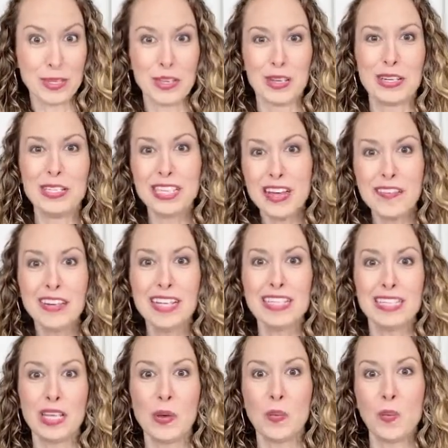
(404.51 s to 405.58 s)
So you can definitely
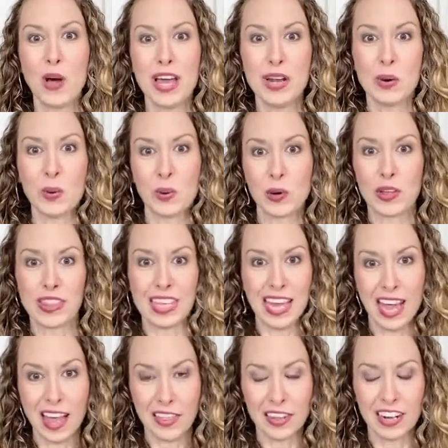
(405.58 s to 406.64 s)
see one or the
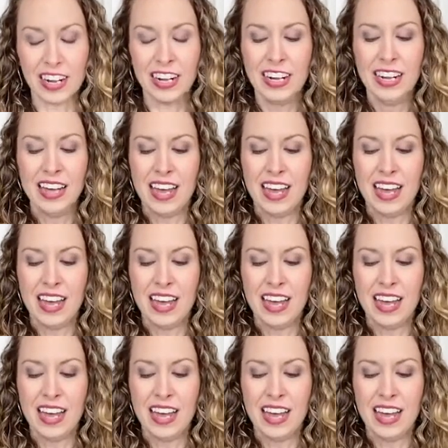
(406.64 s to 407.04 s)
other.